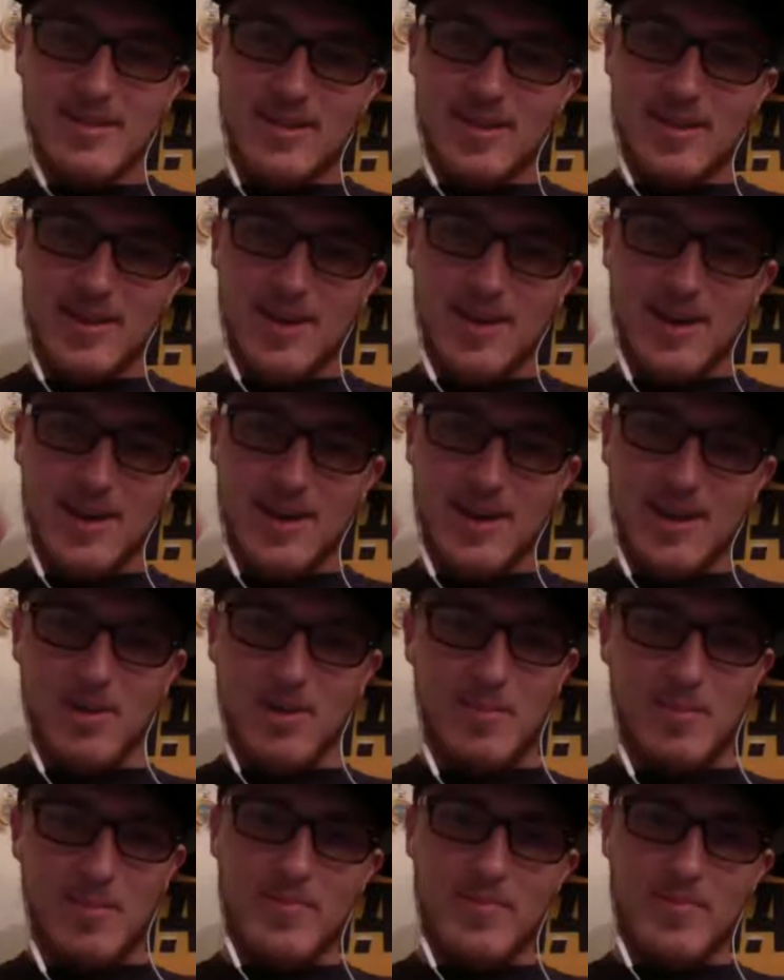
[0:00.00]
Ingram,
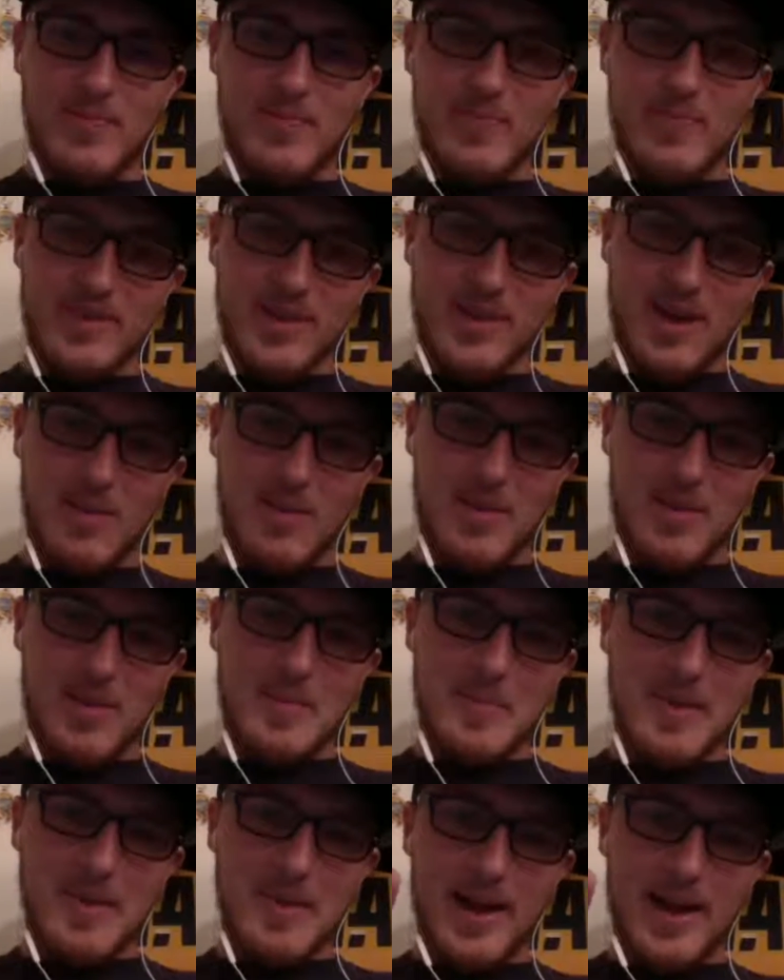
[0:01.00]
coming
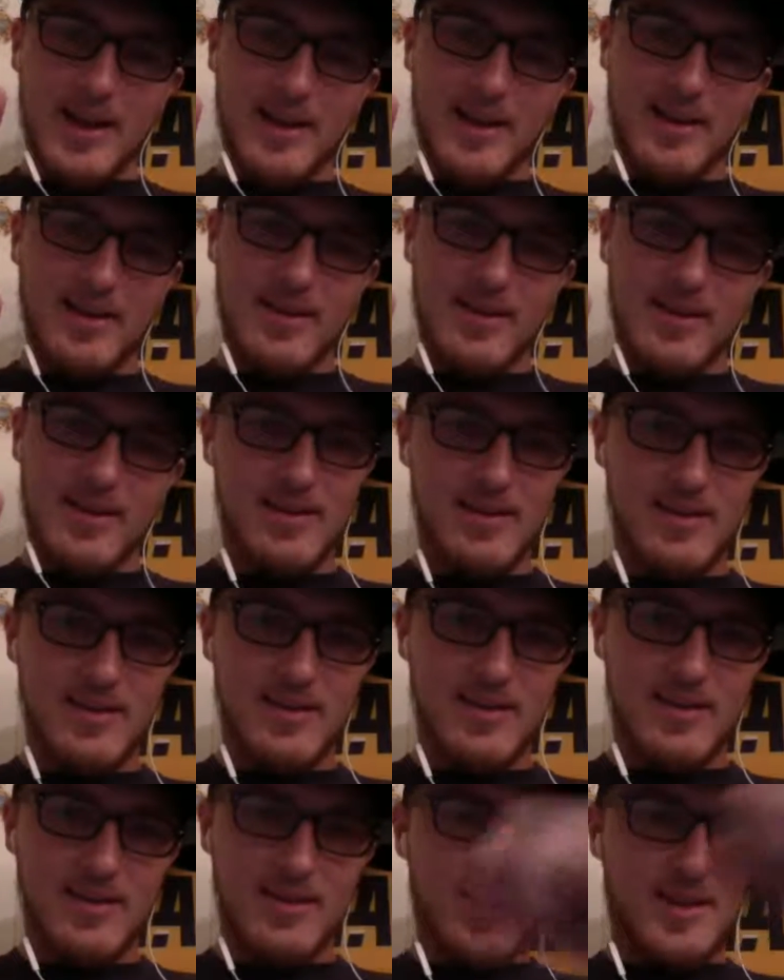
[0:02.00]
back,
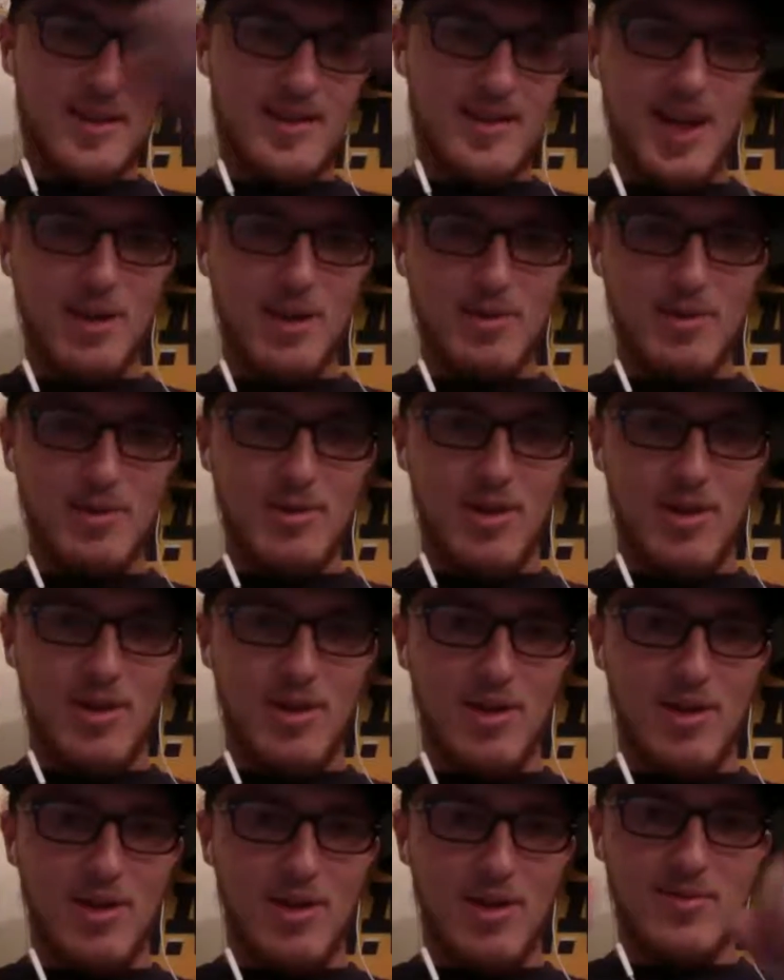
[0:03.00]

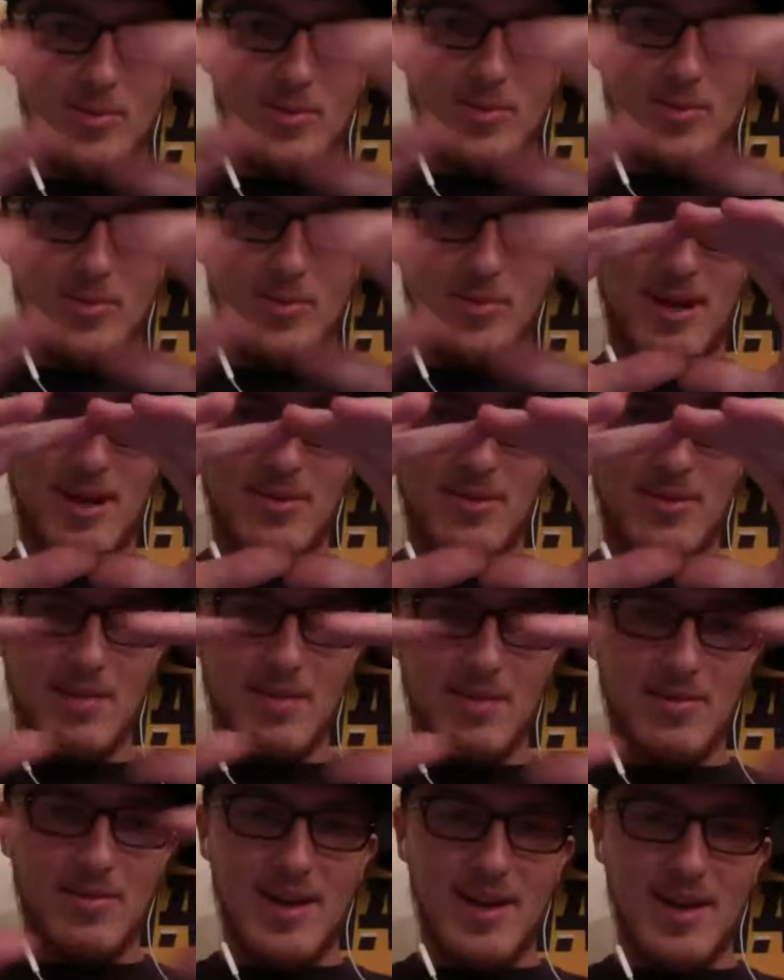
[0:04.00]
Tauchu. Wait, we have
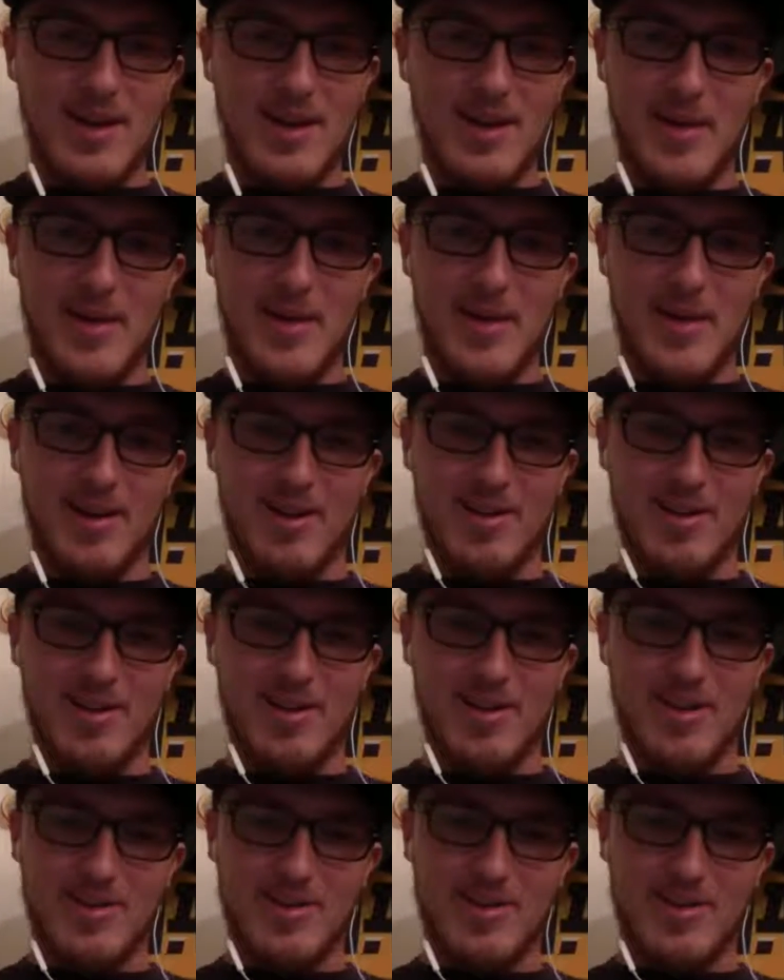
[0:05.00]
linebackers.